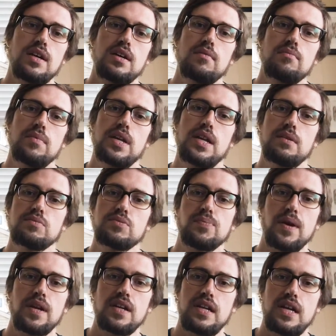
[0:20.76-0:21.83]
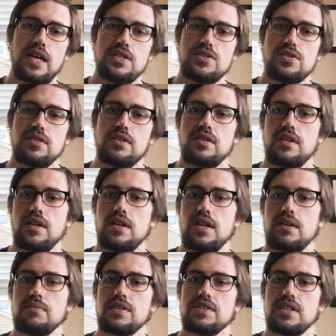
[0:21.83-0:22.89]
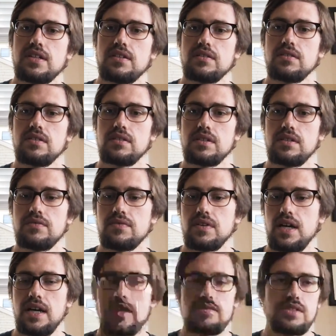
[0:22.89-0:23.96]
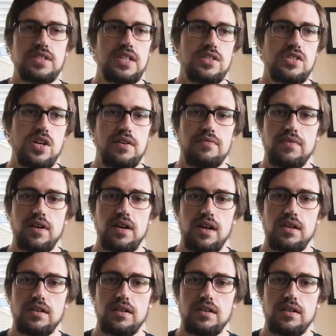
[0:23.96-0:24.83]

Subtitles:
My name is Brennan Ashton, and I'm the technical lead for IoT at JFrog.